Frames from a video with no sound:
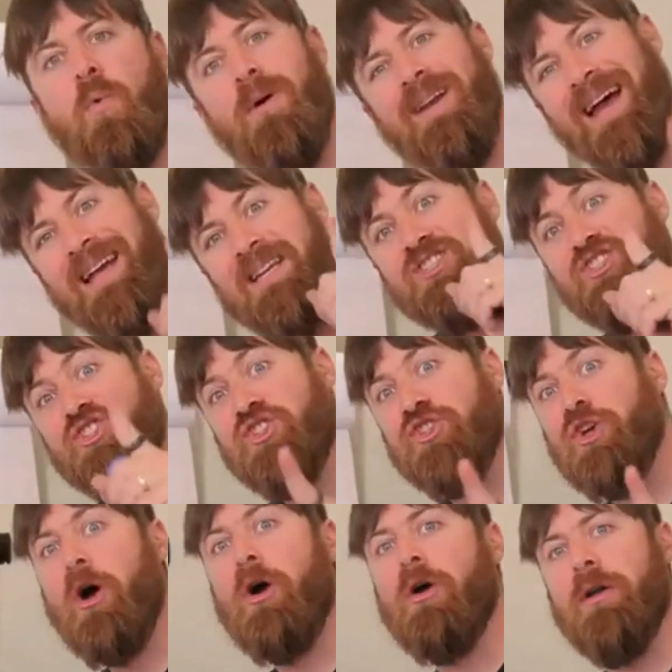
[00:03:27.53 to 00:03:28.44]
When I
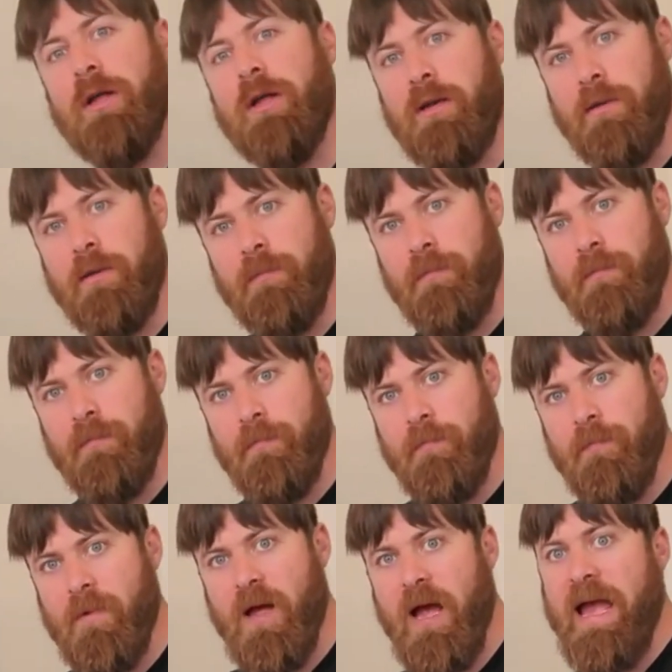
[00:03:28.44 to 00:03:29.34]
started,
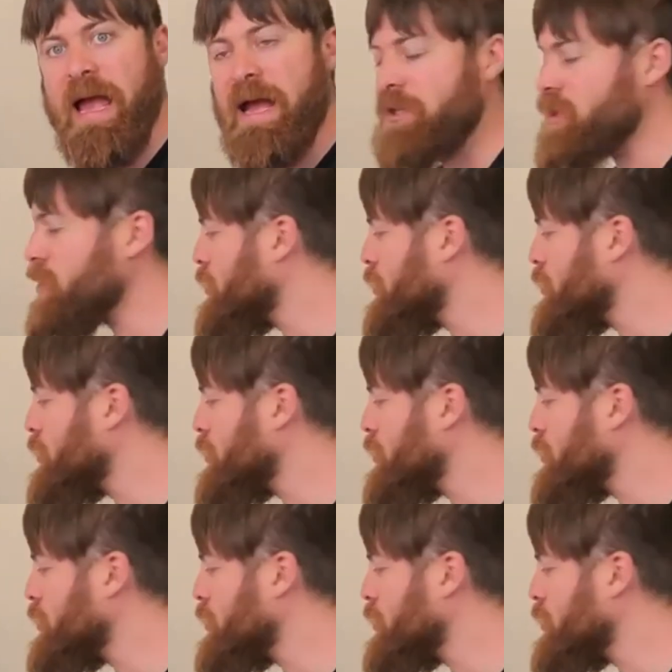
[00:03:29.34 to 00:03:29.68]
I had to